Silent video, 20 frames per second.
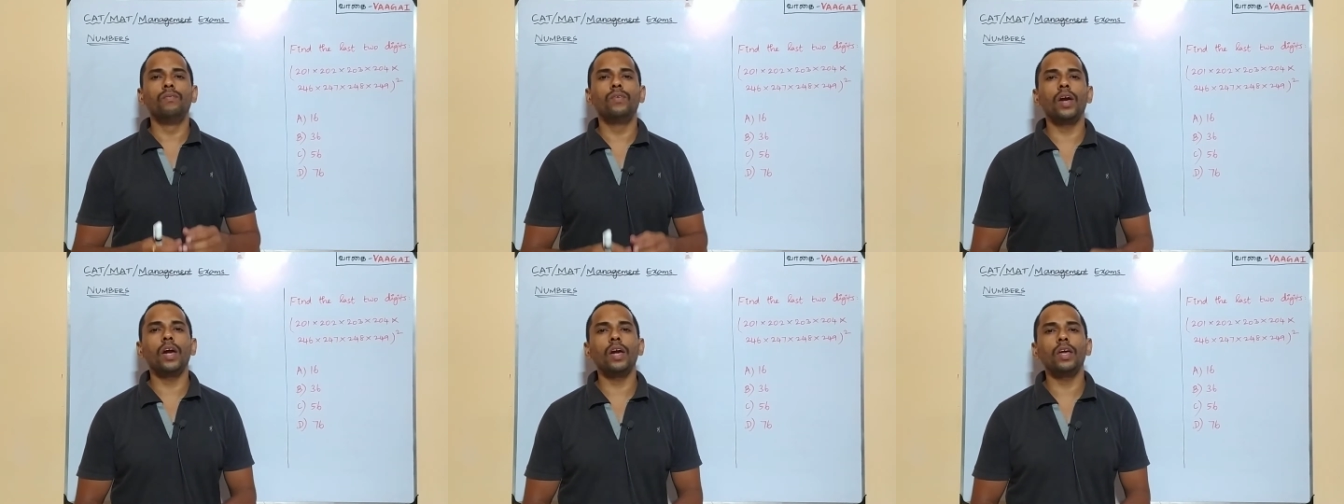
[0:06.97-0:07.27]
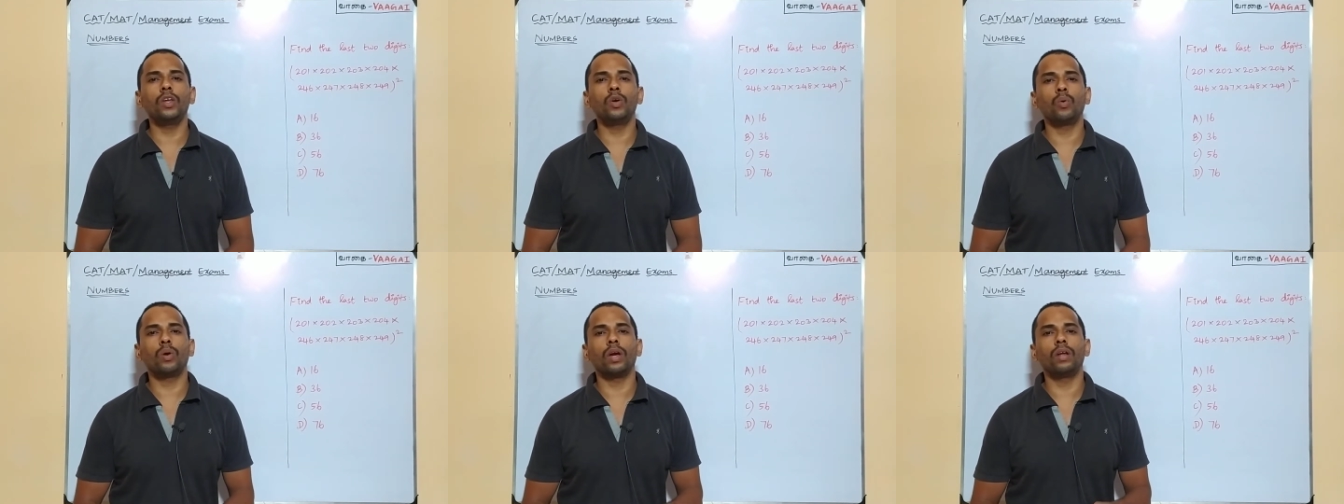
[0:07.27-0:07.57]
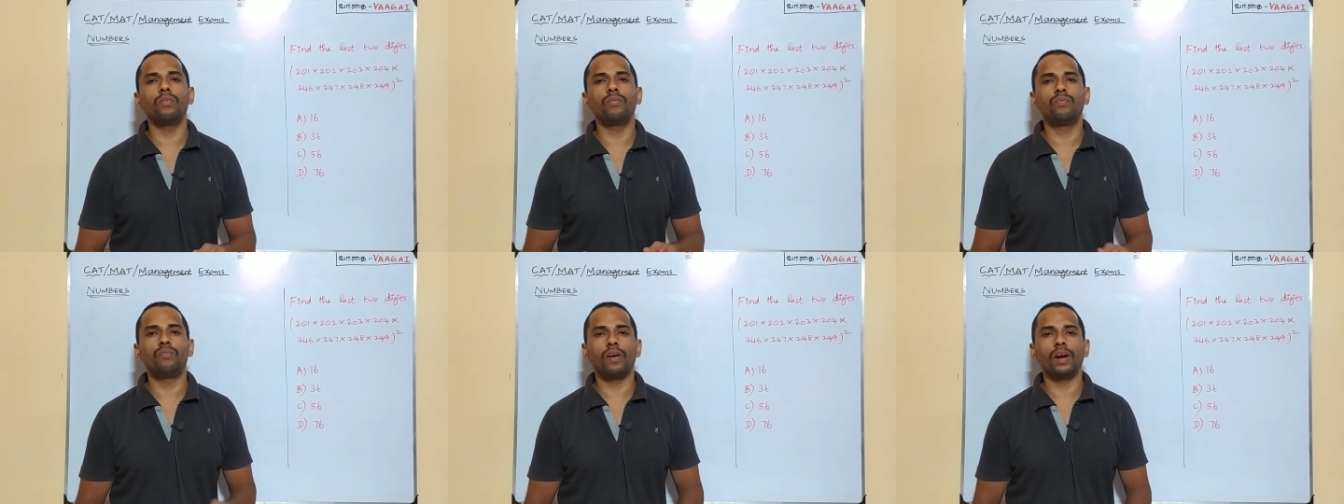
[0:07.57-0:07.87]
where you
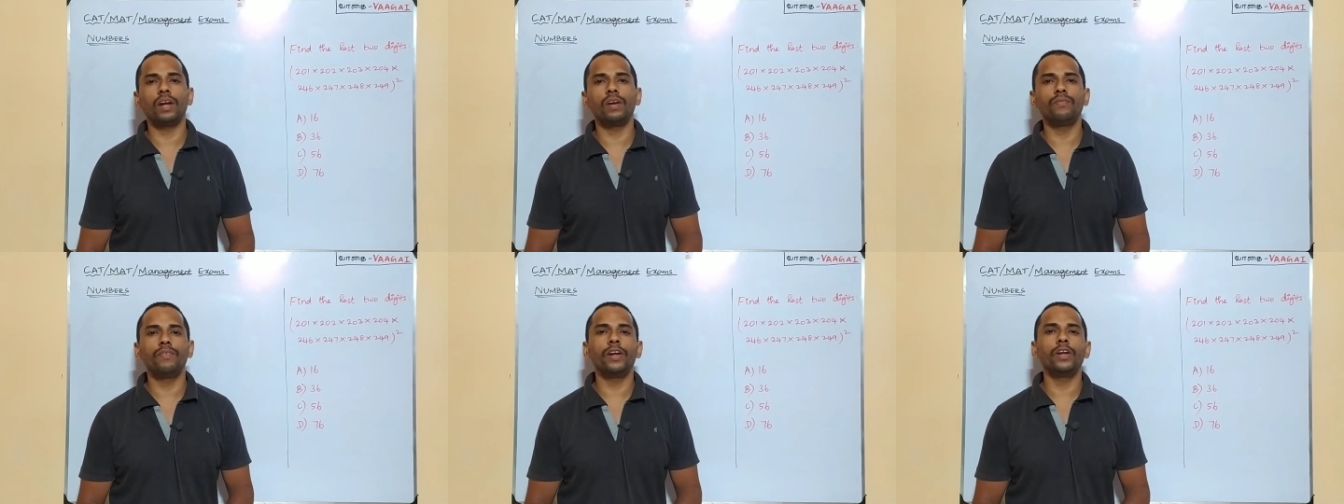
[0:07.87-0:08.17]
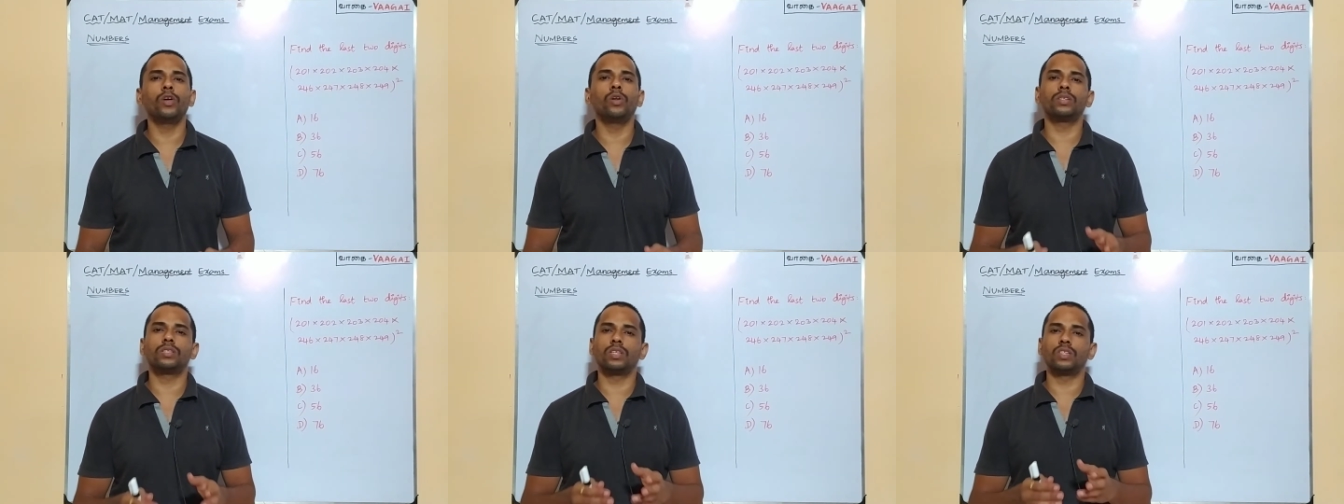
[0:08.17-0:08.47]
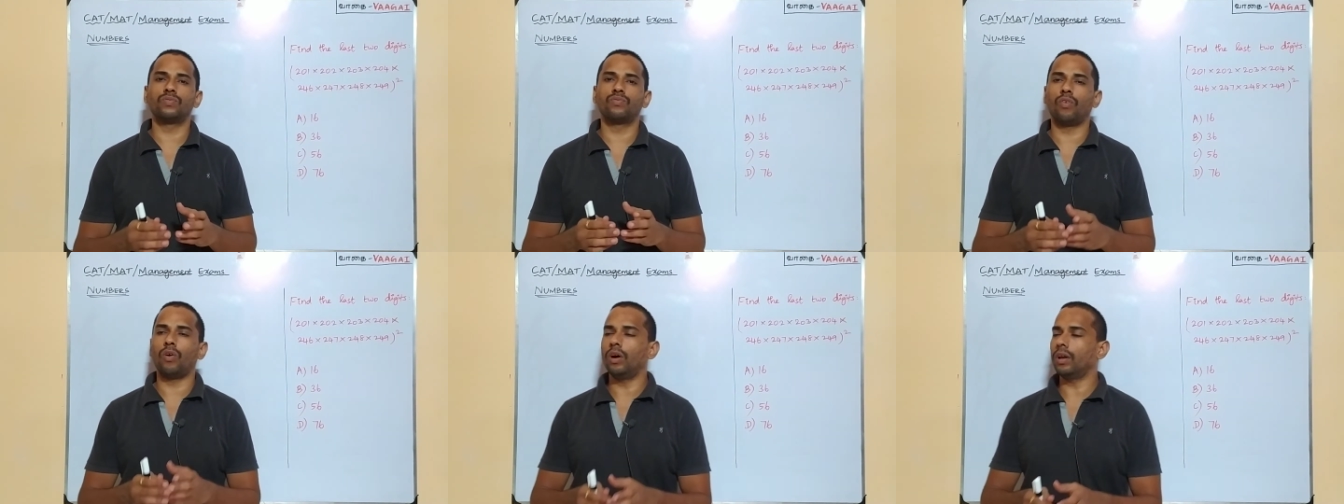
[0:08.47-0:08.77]
can find video
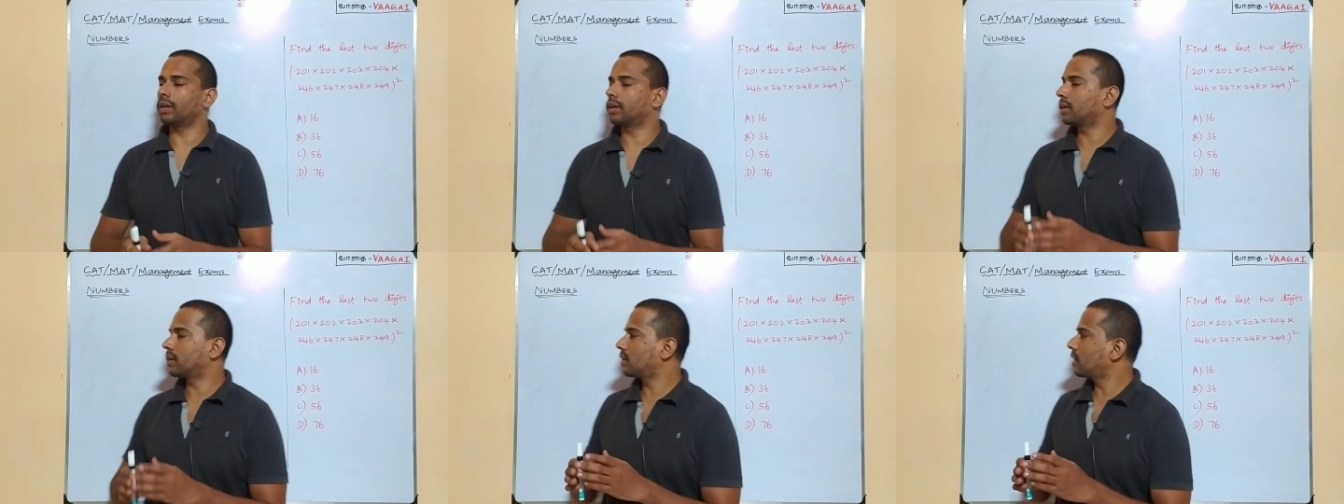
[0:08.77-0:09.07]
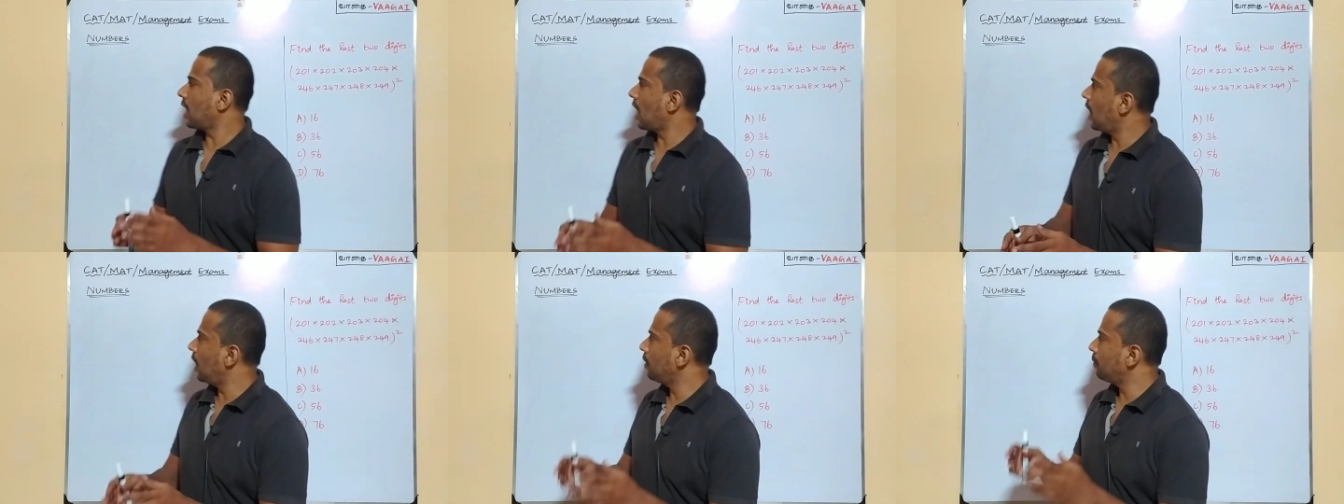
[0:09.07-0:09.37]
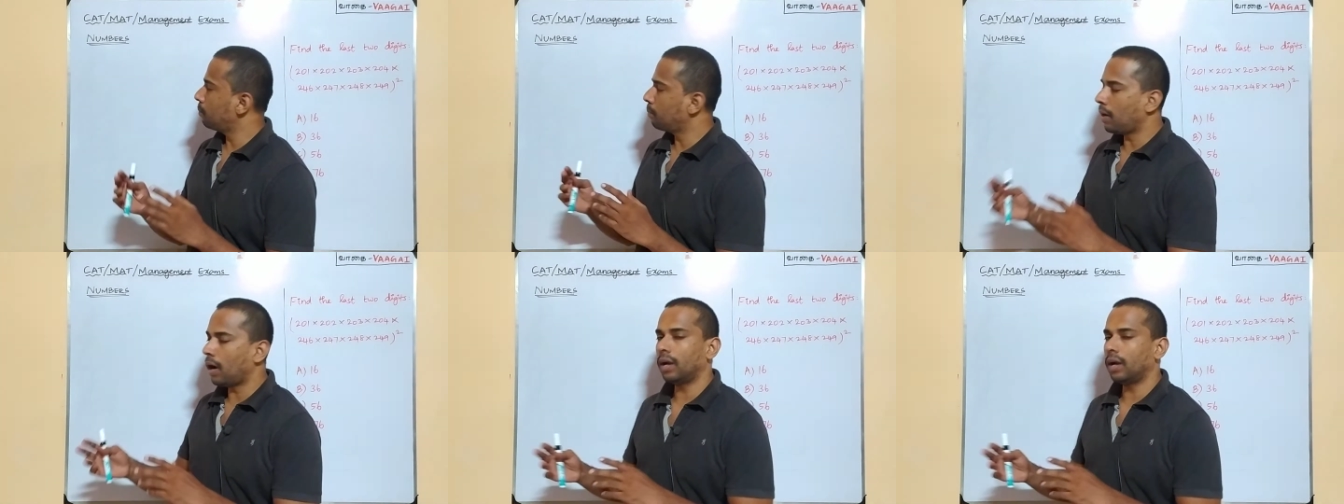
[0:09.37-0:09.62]
lessons for CAT,